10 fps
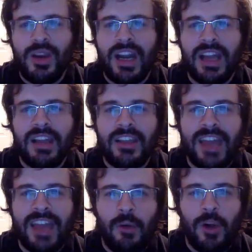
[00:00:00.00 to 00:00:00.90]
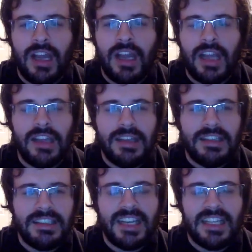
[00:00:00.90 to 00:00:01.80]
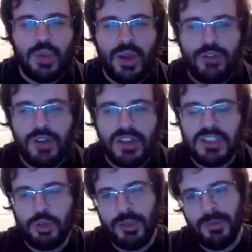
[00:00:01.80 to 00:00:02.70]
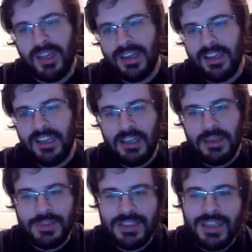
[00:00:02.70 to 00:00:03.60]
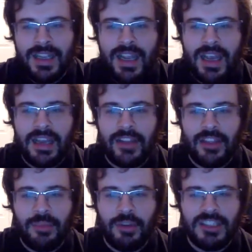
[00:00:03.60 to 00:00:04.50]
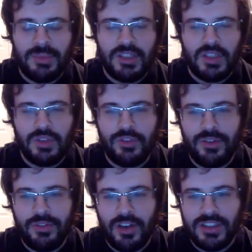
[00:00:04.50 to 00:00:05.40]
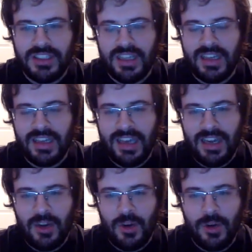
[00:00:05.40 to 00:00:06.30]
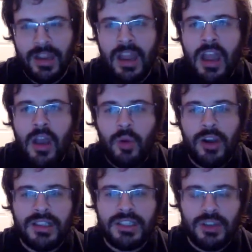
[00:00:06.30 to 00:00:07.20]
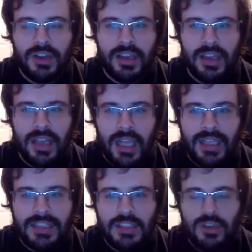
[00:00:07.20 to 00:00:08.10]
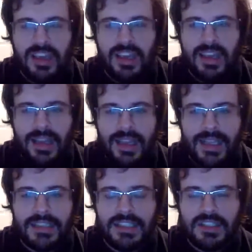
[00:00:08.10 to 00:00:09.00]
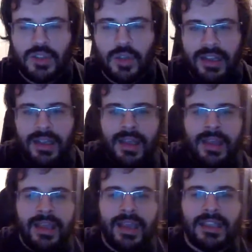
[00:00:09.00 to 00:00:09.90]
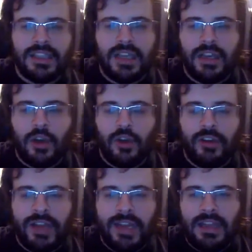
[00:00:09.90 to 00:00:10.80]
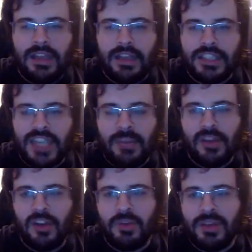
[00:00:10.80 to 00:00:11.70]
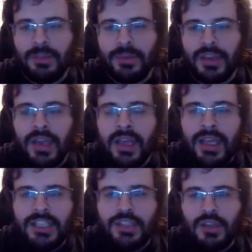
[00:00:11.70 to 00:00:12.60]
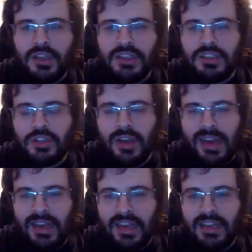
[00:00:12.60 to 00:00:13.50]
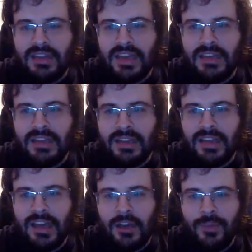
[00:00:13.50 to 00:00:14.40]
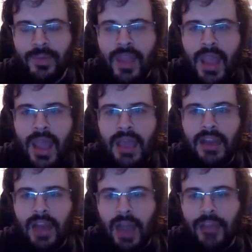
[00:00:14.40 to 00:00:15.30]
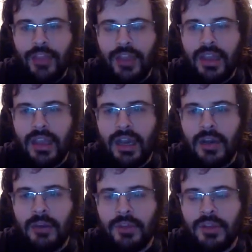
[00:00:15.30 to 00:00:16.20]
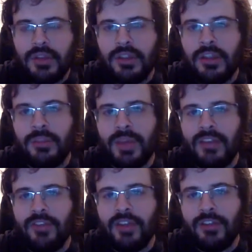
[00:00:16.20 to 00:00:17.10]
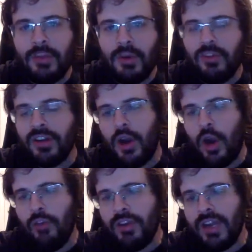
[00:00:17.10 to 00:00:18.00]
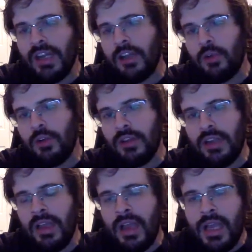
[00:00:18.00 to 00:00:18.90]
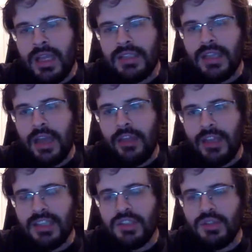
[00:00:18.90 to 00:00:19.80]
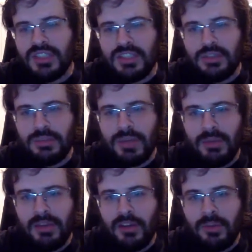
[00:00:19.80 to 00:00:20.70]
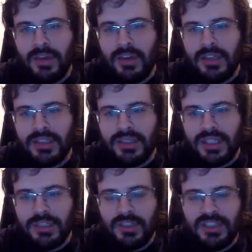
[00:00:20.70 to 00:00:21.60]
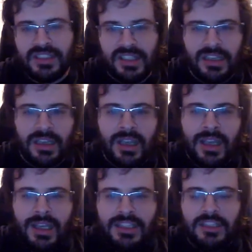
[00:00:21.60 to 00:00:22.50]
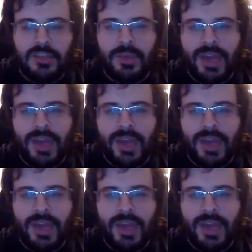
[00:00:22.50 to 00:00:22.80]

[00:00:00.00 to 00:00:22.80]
a guy like that, where I like these guys who have really streamlined games, and I think Bryce Mitchell falls in that category where his striking, it's okay. He has an overhand, he can jab a little bit, but he's really just trying to get to that takedown. And I think the benefit of him over a guy like Grundy is I think his jiu-jitsu is probably a little better. He's pretty slick. He's a good